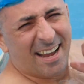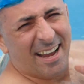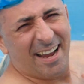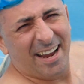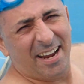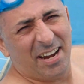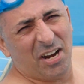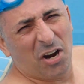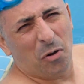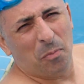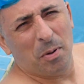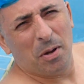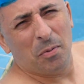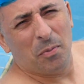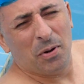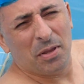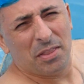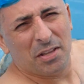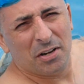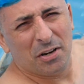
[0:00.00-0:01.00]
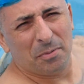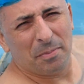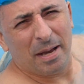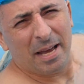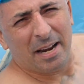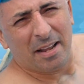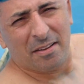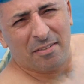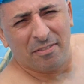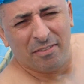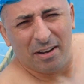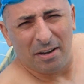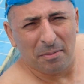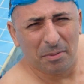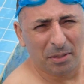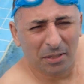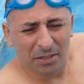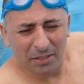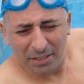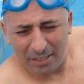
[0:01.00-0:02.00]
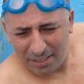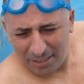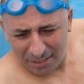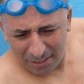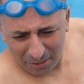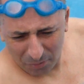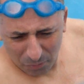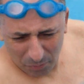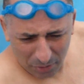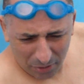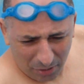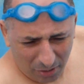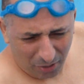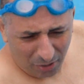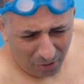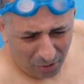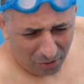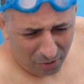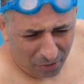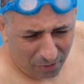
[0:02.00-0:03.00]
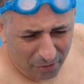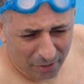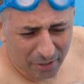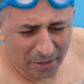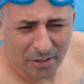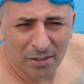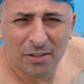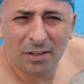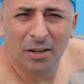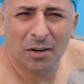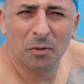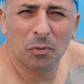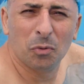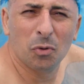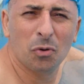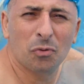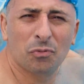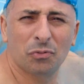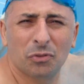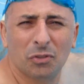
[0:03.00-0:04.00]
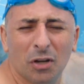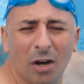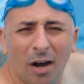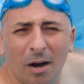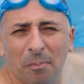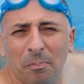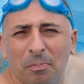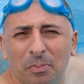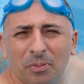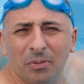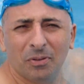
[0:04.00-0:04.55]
Hey, Kobe with the Nomadic family. We are in the rooftop